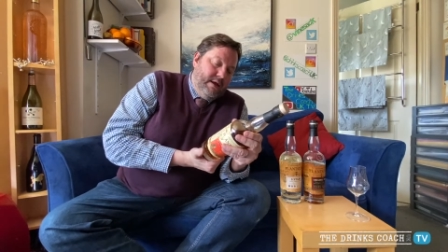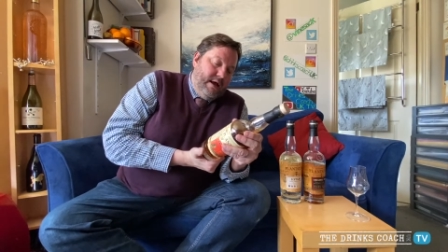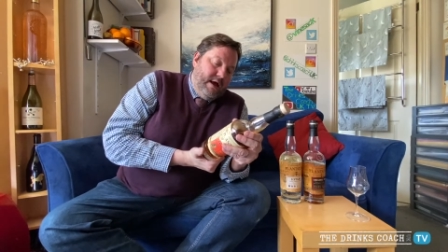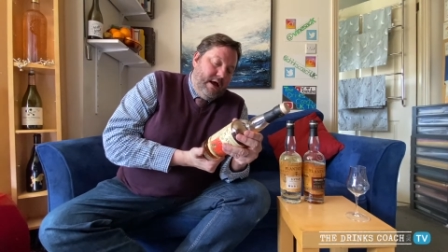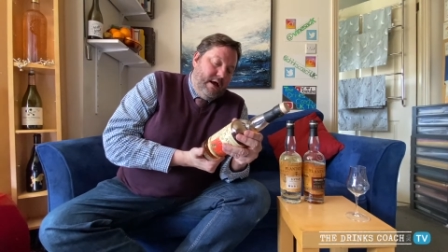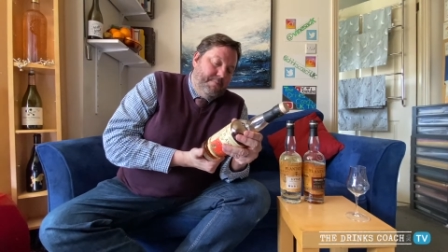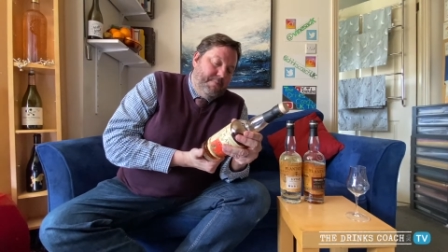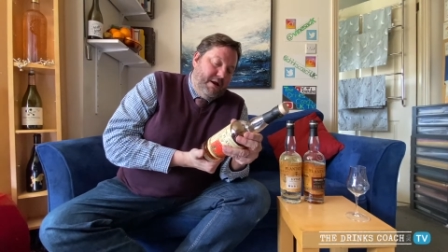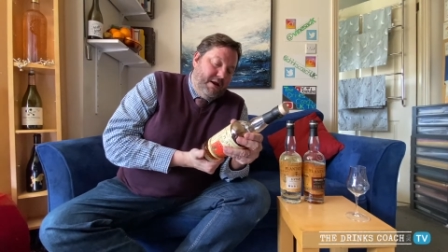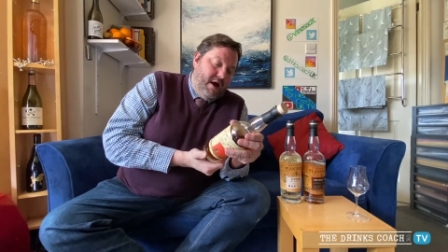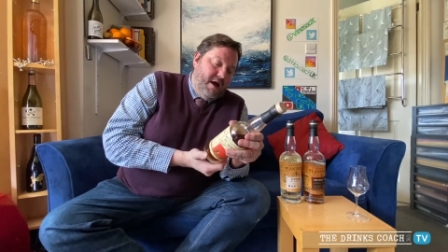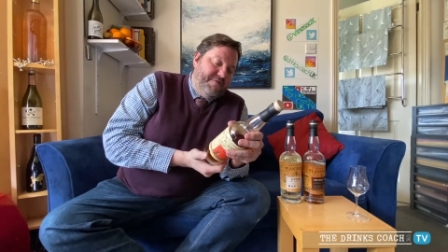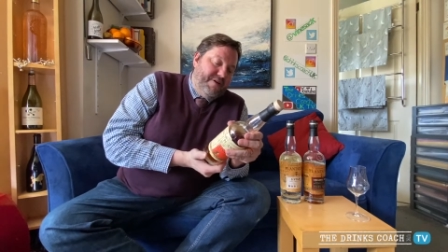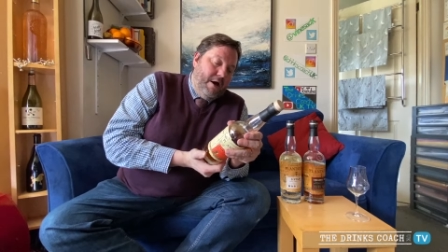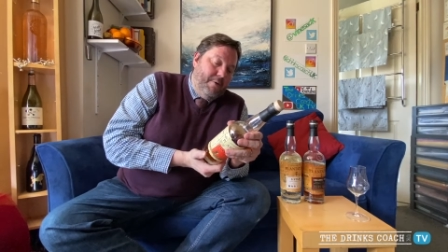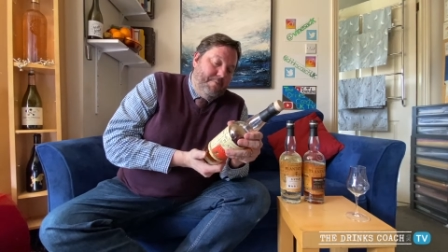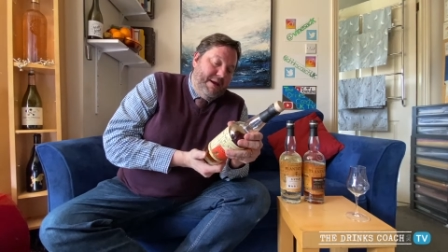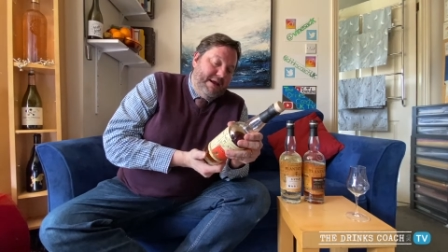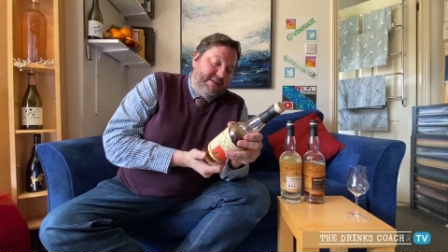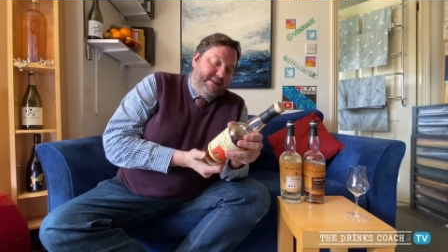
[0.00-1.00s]
Um, and I've
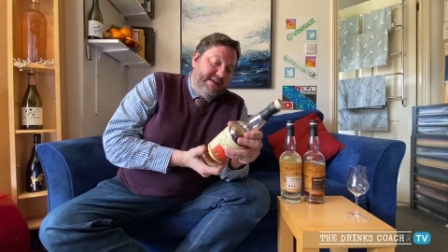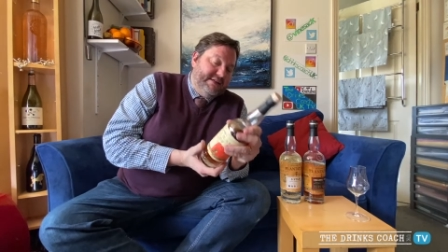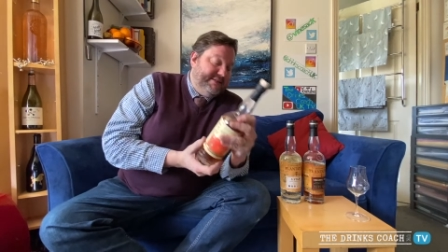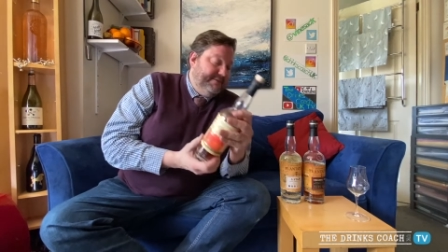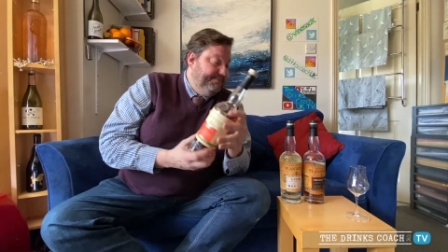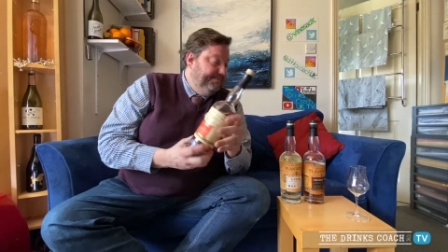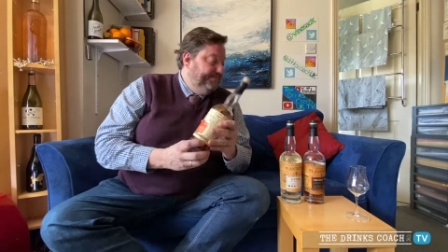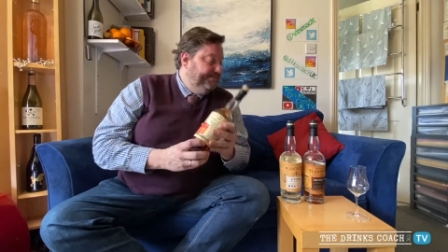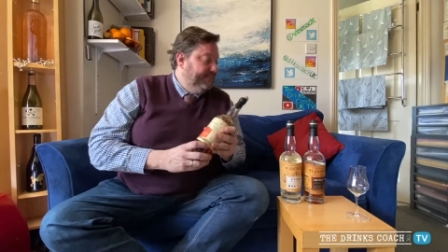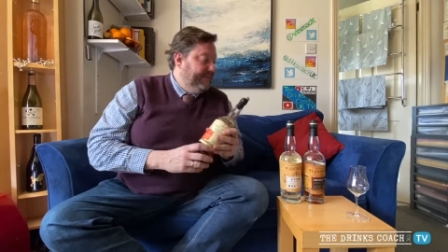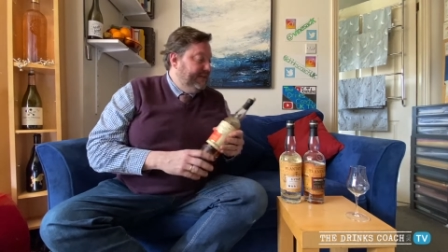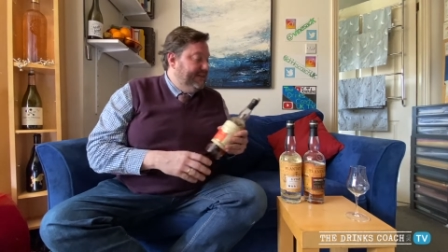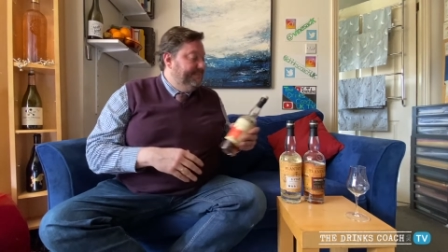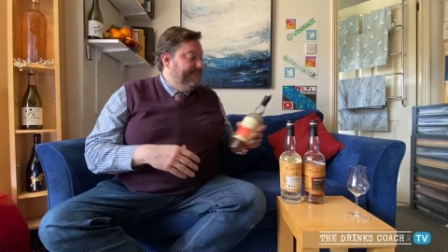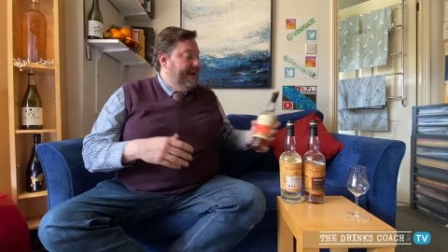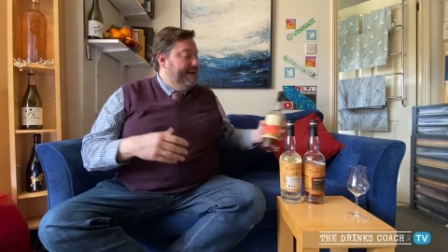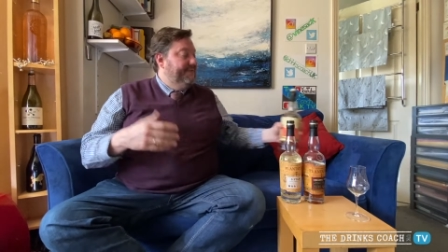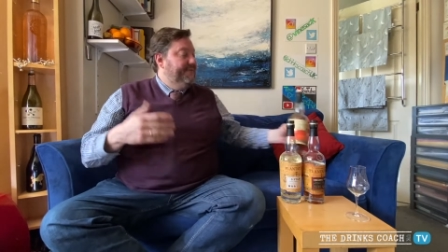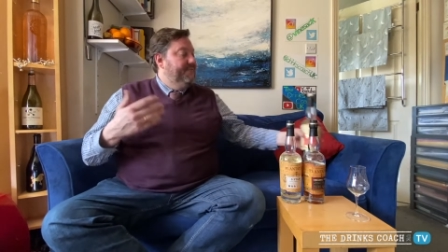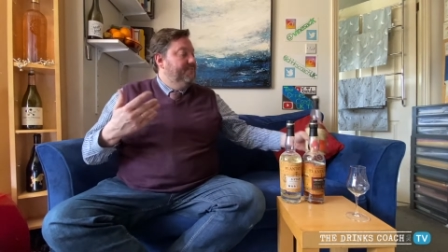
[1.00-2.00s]
helped make this. It's
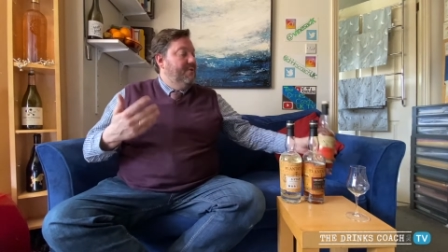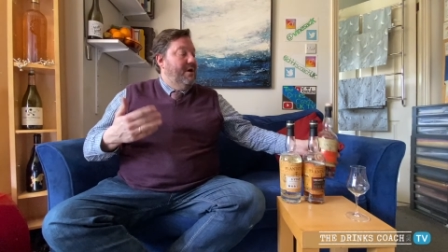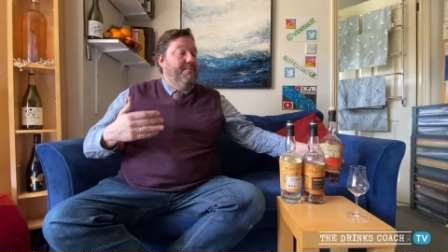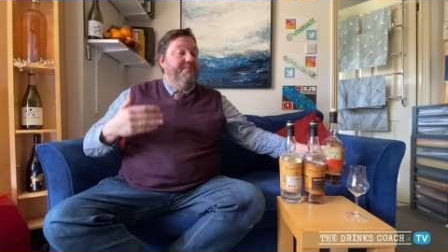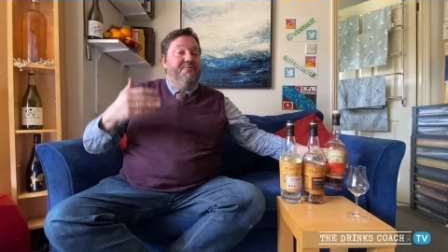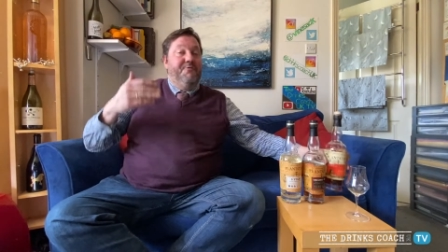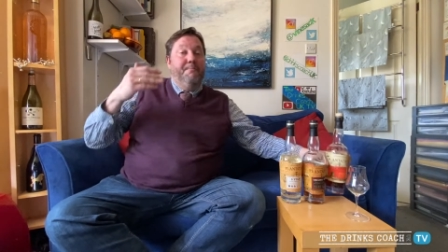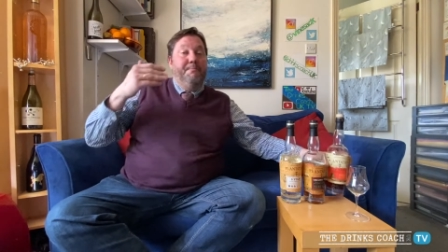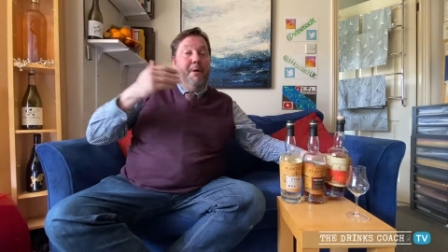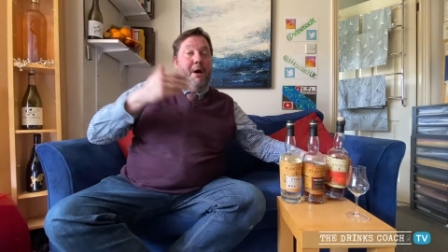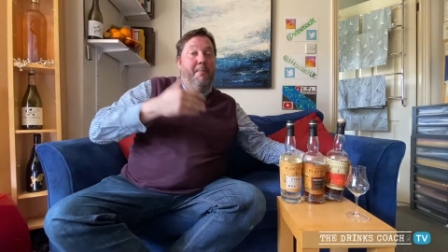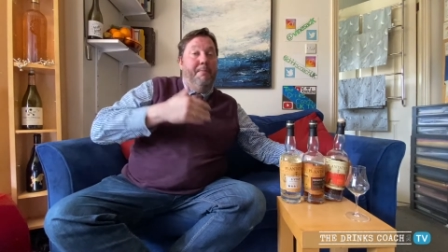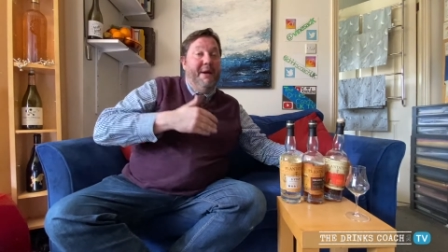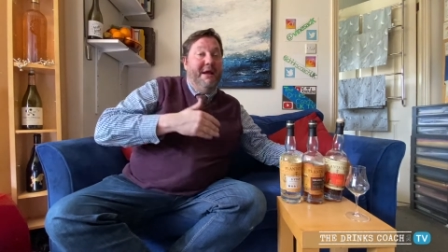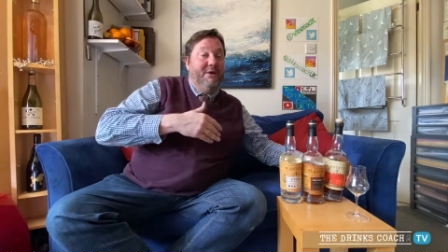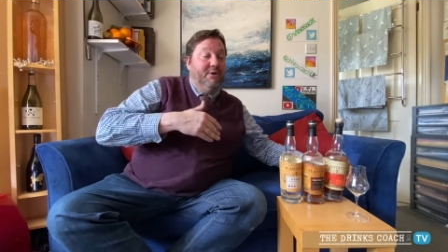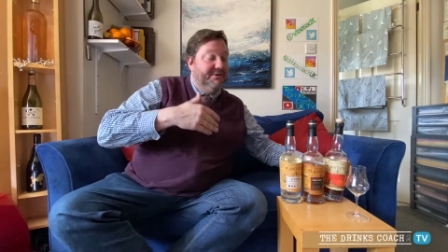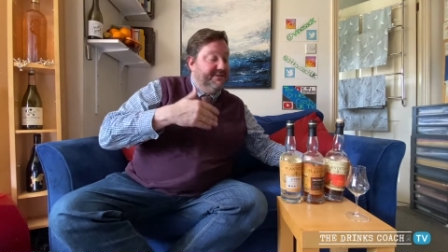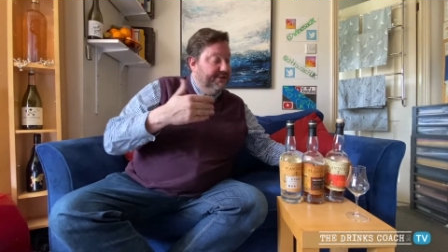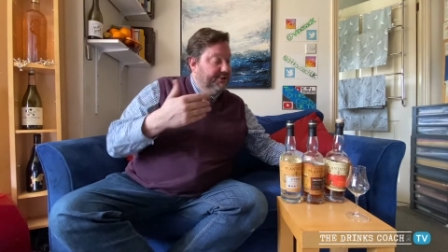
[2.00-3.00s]
made from rum from
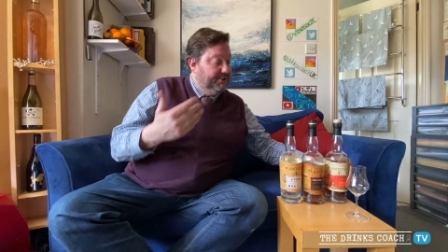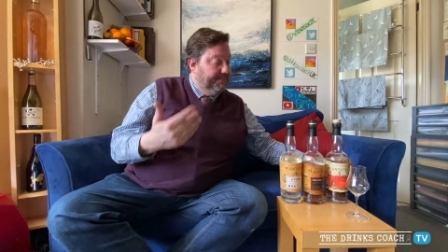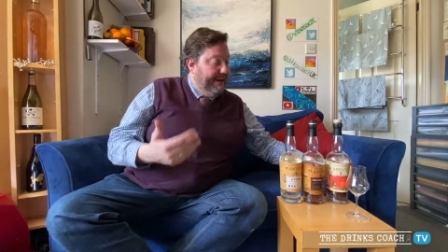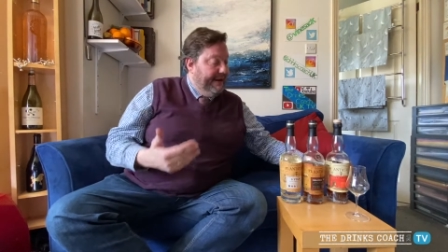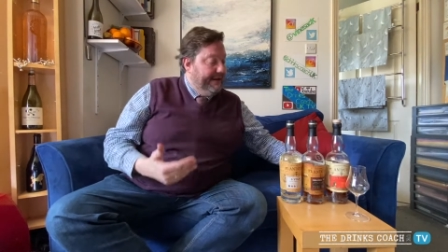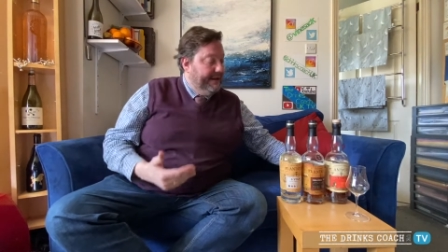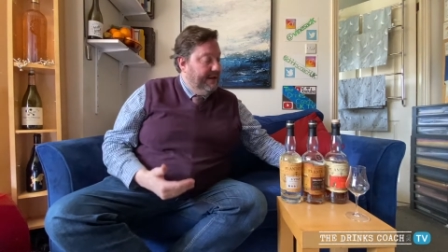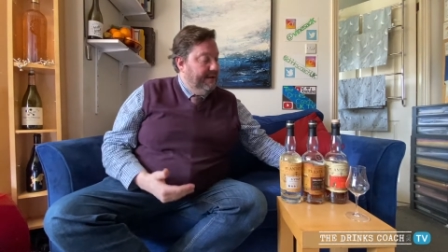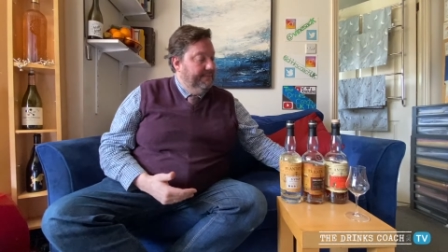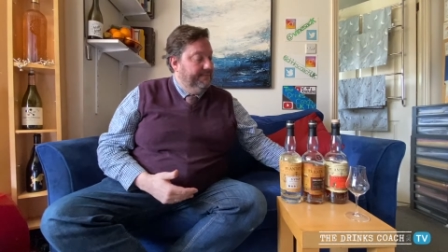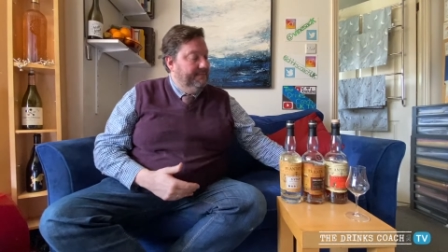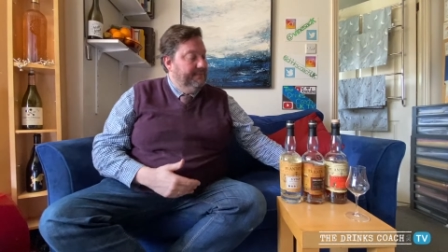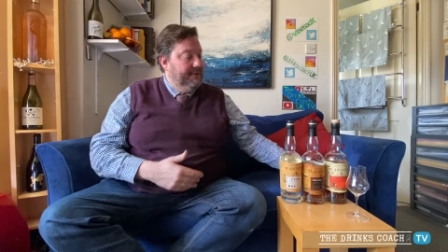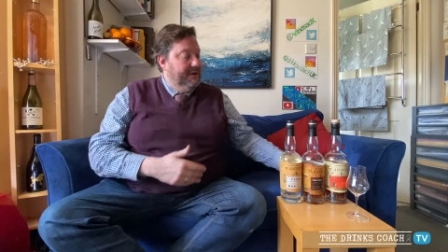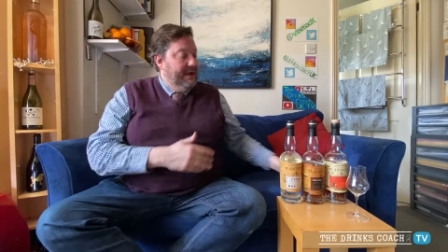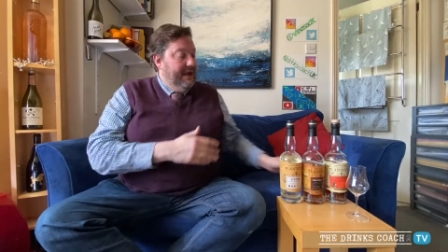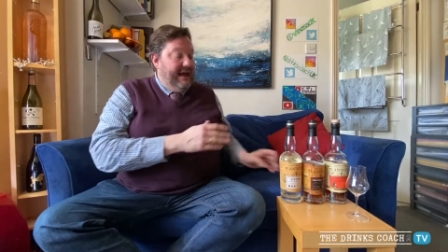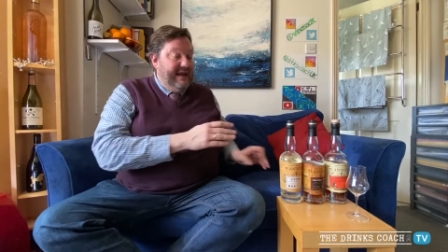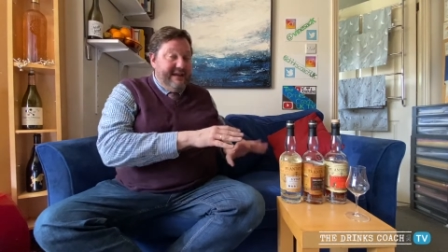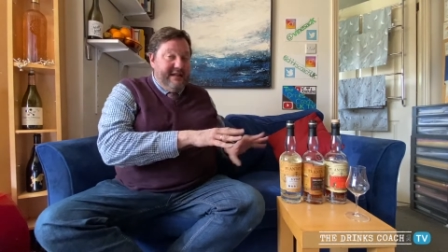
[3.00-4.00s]
Barbados and Jamaica
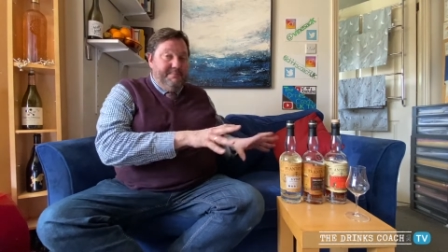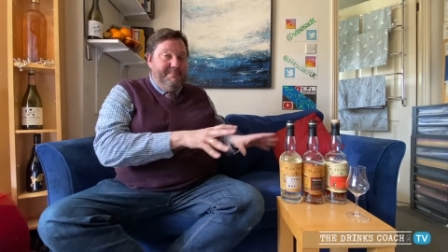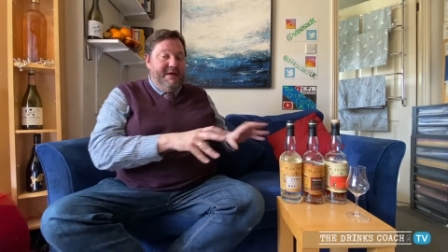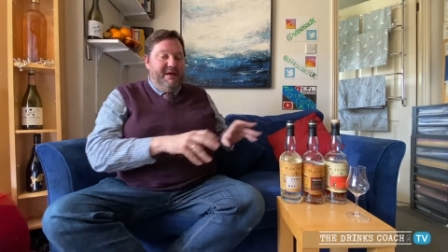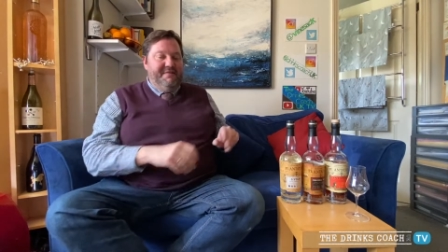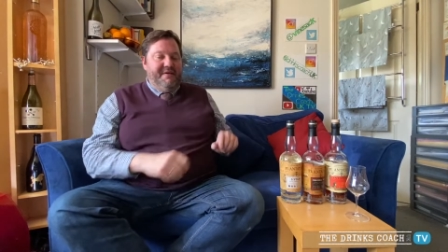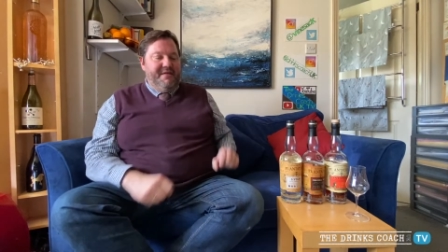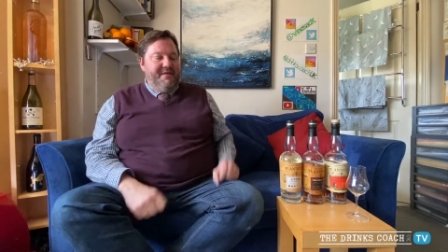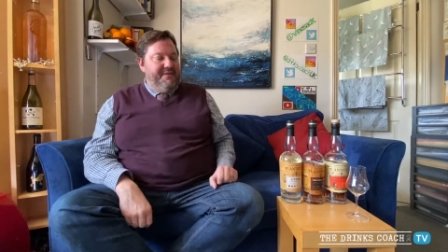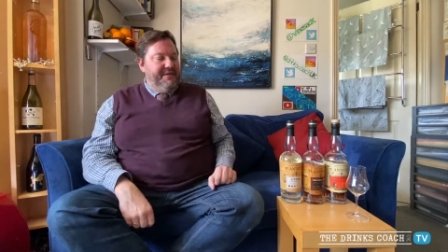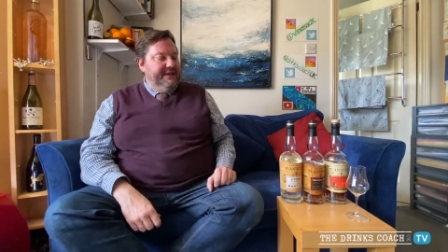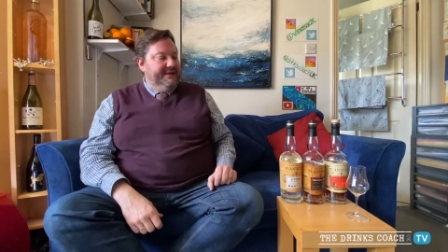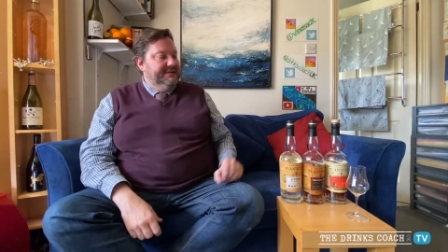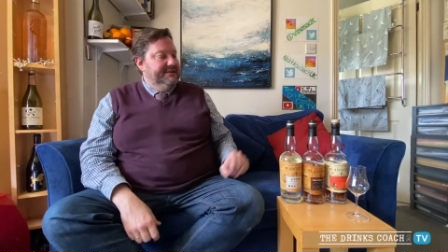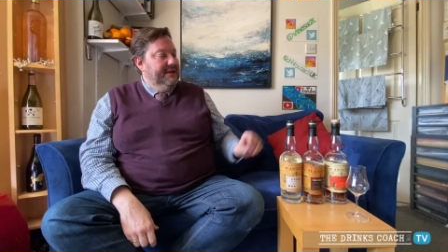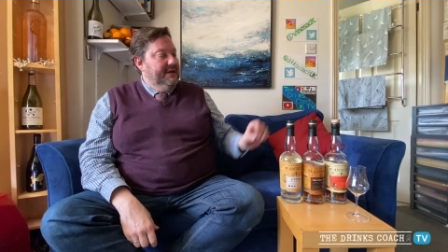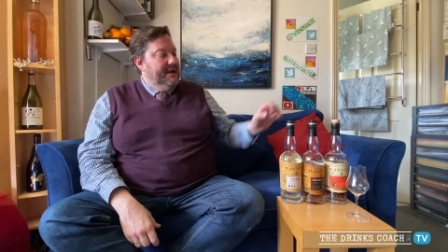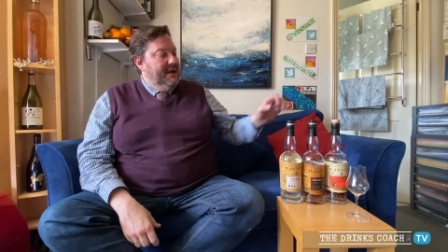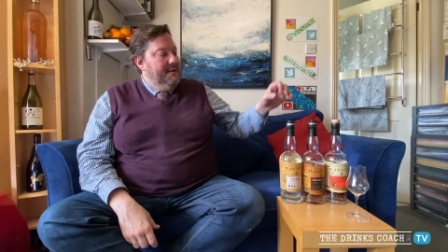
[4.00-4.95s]
and a little bit of other things.